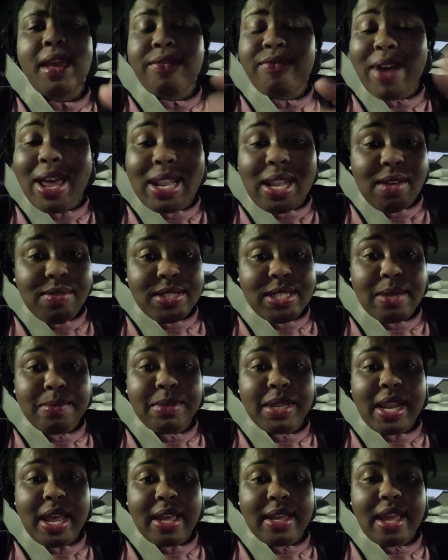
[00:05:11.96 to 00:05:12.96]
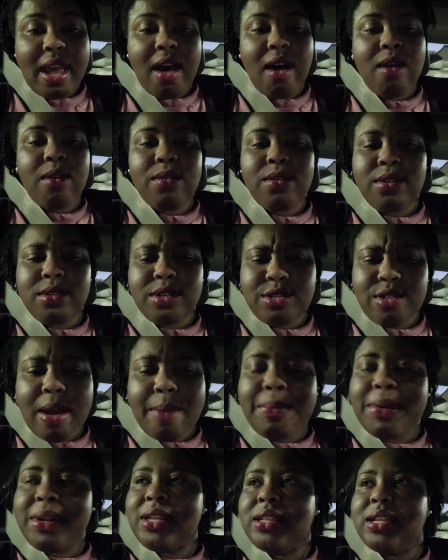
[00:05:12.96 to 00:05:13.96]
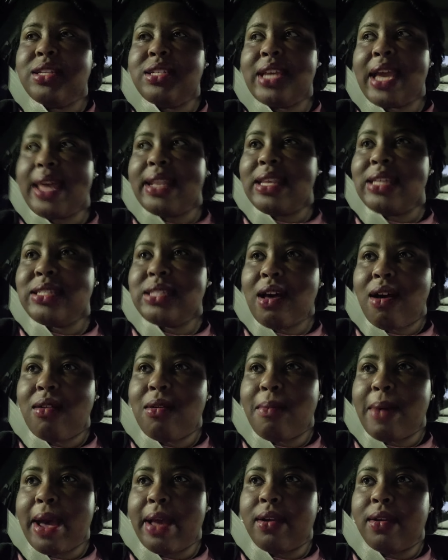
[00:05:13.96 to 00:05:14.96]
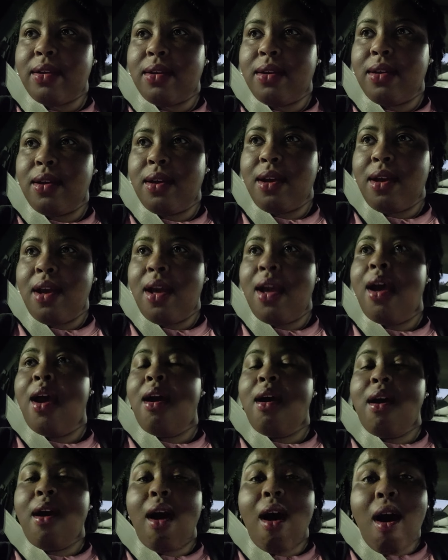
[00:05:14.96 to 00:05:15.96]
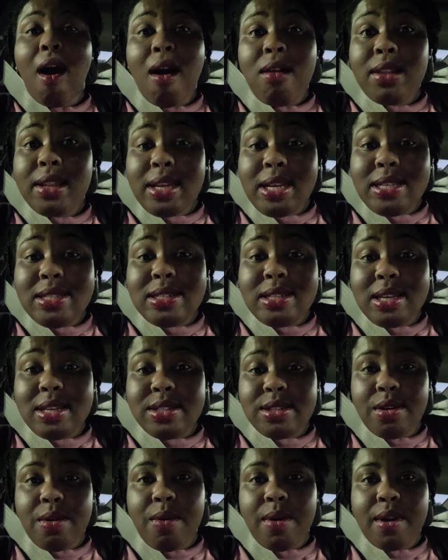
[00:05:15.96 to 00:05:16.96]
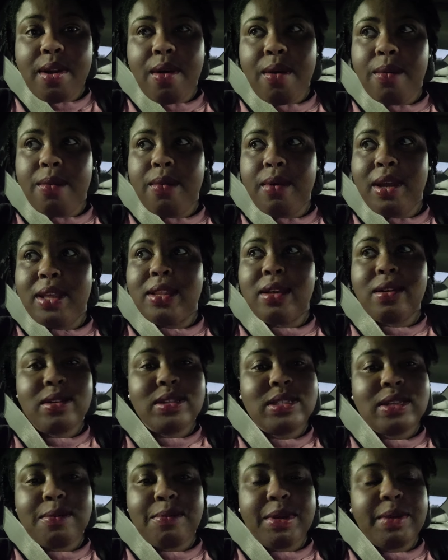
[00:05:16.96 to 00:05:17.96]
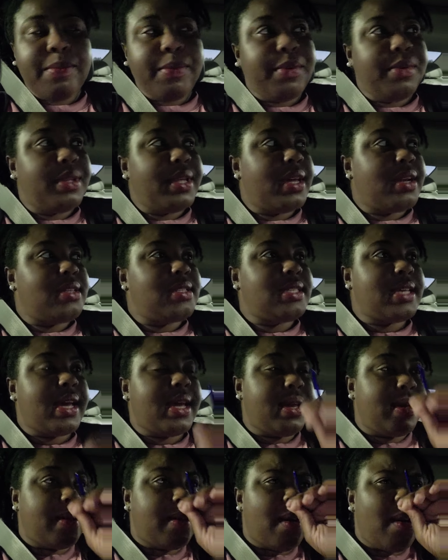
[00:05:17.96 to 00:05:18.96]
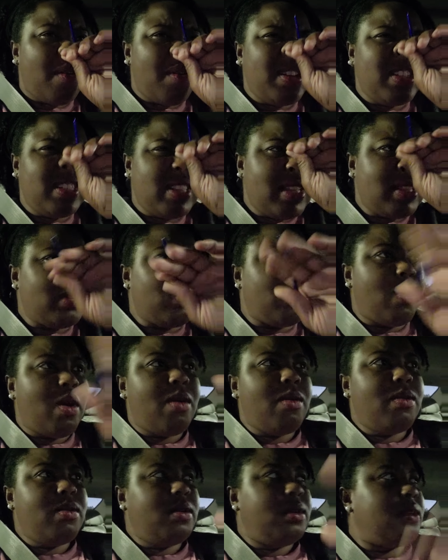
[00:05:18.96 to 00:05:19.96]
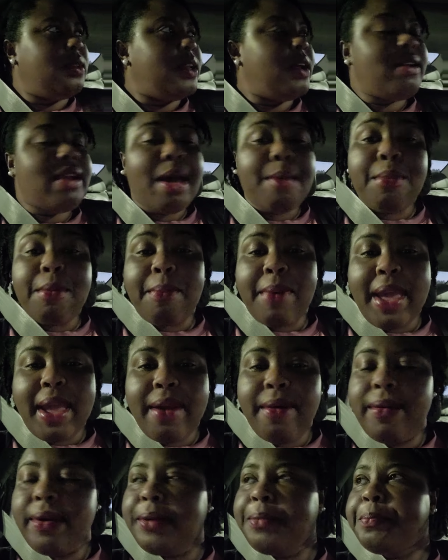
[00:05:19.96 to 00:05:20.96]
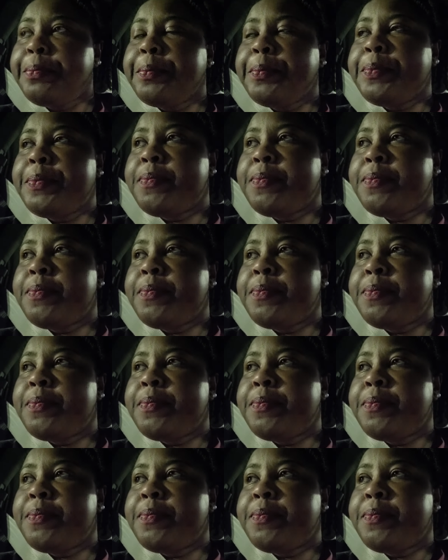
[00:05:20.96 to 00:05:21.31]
If I left something out, y'all, drop it in the chat. Let's talk about it. All of these things are going on. And there are some people that say, oh, it's nothing wrong. They're not preparing.